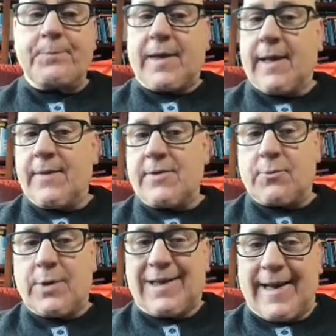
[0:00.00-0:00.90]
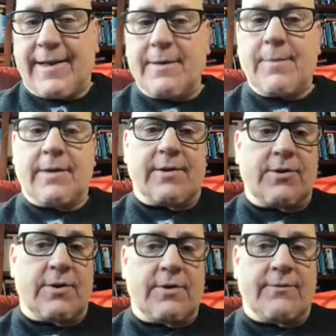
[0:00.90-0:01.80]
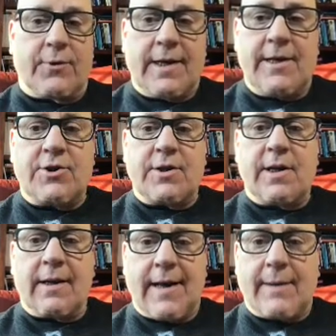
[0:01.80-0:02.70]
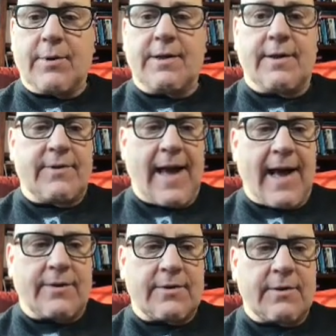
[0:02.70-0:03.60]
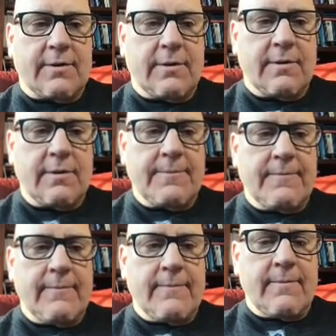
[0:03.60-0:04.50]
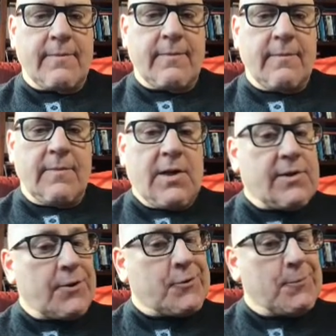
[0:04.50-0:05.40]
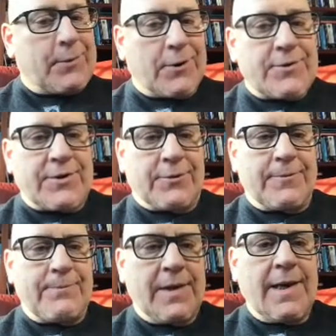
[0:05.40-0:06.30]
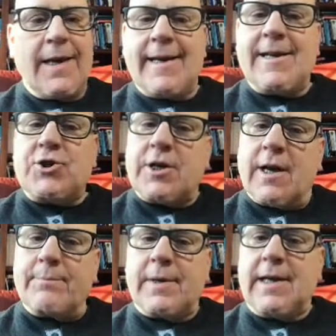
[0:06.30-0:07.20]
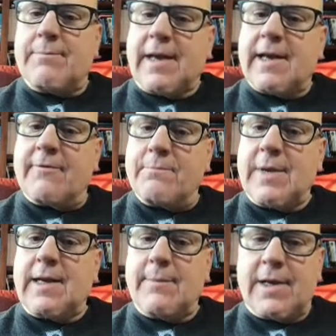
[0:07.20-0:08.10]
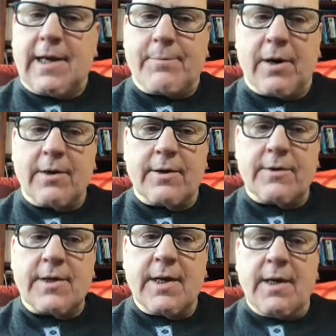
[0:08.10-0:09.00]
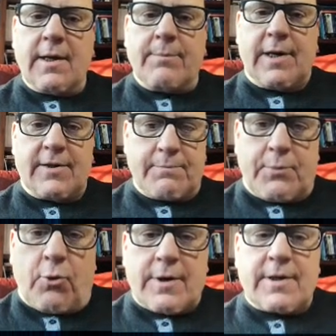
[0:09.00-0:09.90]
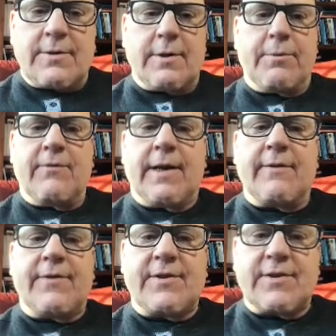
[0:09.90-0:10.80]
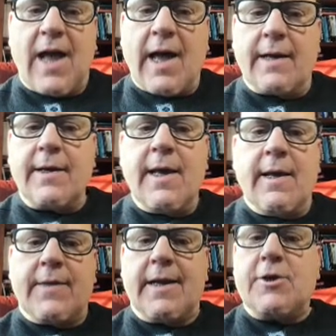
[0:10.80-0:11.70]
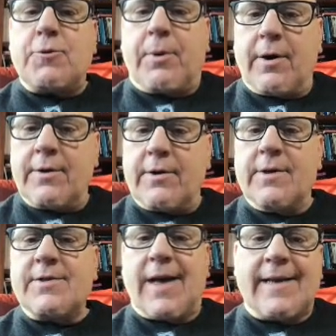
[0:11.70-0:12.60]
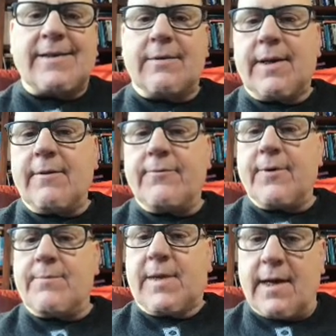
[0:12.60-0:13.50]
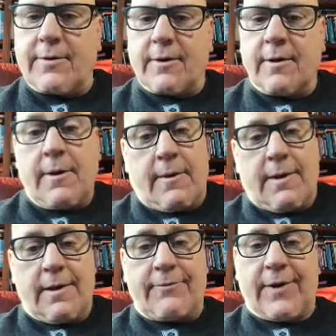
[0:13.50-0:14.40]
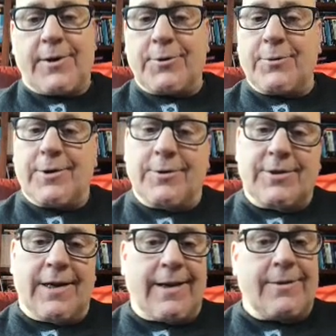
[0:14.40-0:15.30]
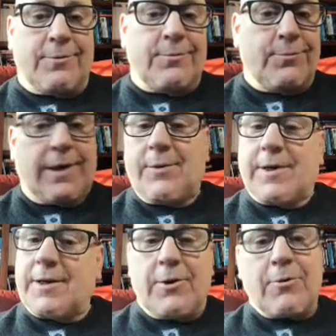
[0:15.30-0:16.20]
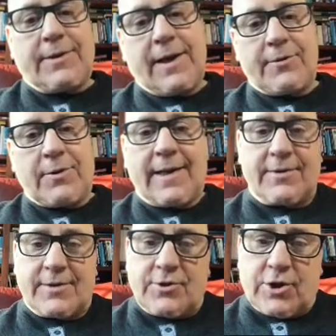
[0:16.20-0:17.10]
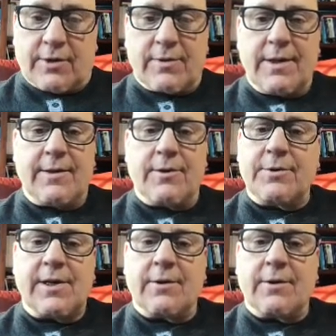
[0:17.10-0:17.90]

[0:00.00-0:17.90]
And these are related messages for each collaborative task. It's also personal. Each company may have many partners, but it's important to provide a facade that each partner is isolated from the other. If I go to a hotel, I don't really want to know about the other guests in general, and the hotel